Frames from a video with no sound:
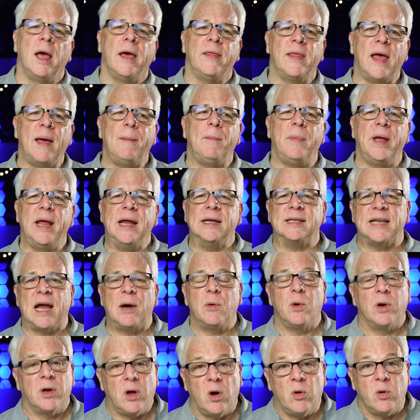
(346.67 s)
And that means
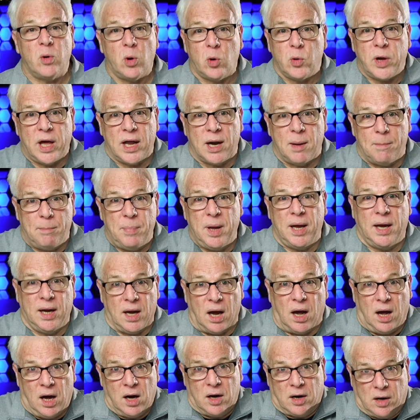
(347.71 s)
they were going to go get a
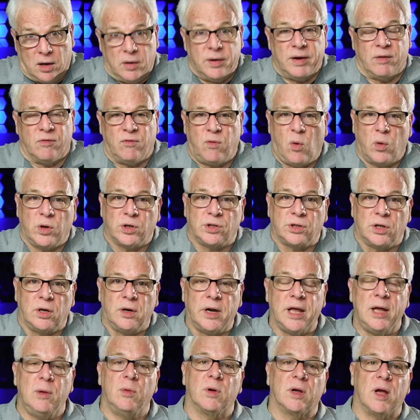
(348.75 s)
big honker enforcer,
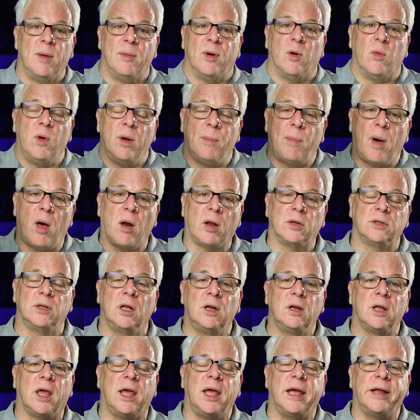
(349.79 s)
and he would come and whip all those
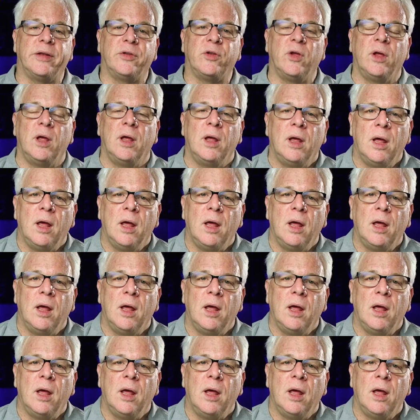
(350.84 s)
little kids